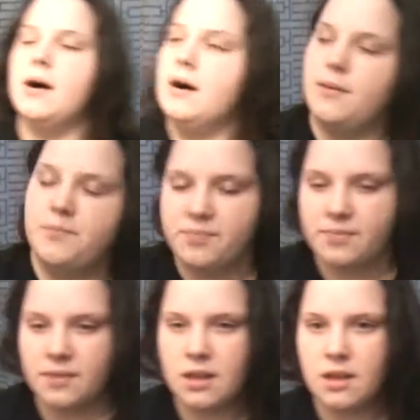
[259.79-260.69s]
But um,
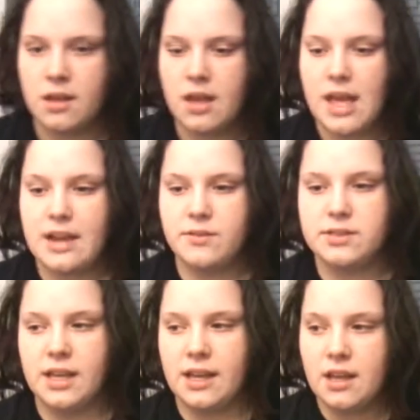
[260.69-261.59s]
and it
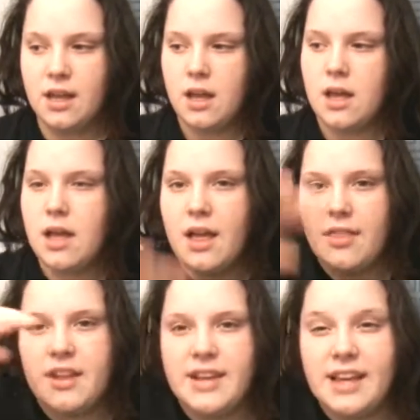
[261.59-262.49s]
was like
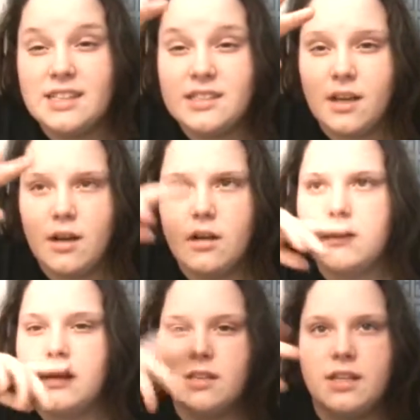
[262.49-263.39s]
the days, not
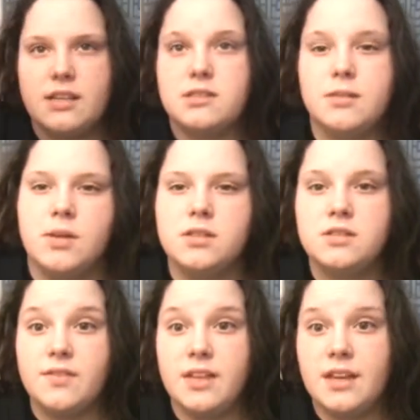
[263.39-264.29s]
the days, the months
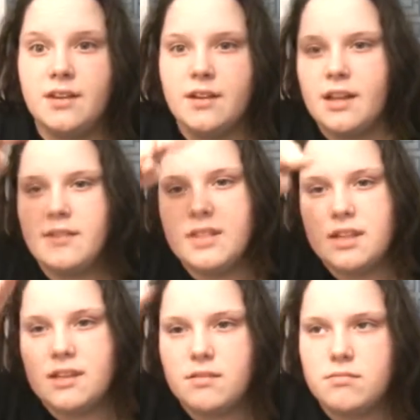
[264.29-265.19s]
of the year, and it was
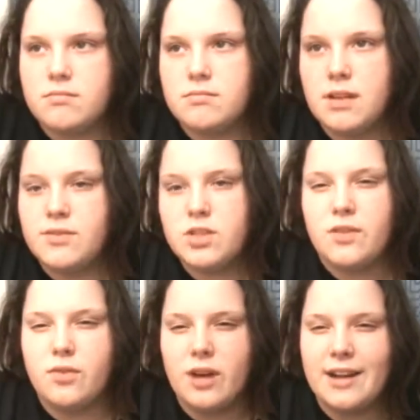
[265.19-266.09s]
like it was
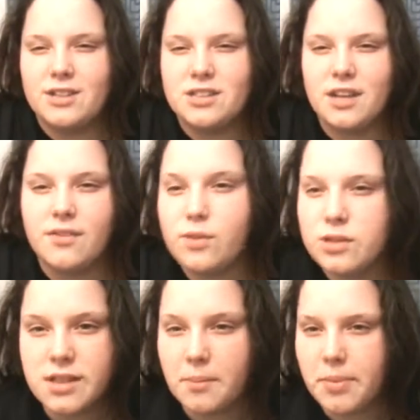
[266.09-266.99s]
like for hair stuff or
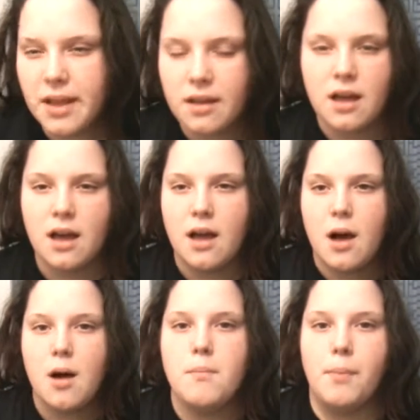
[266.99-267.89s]
something,
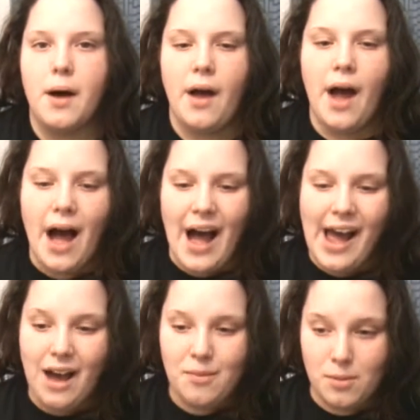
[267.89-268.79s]
but I
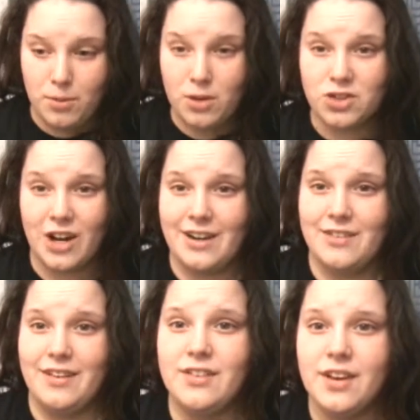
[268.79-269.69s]
had my blow
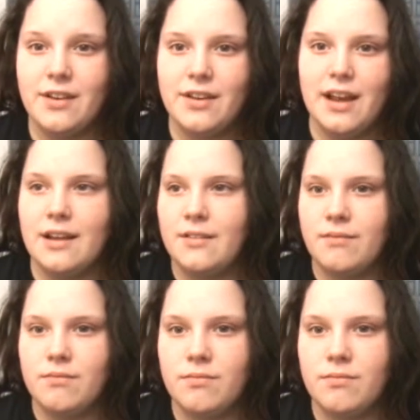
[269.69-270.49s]
dryer in there and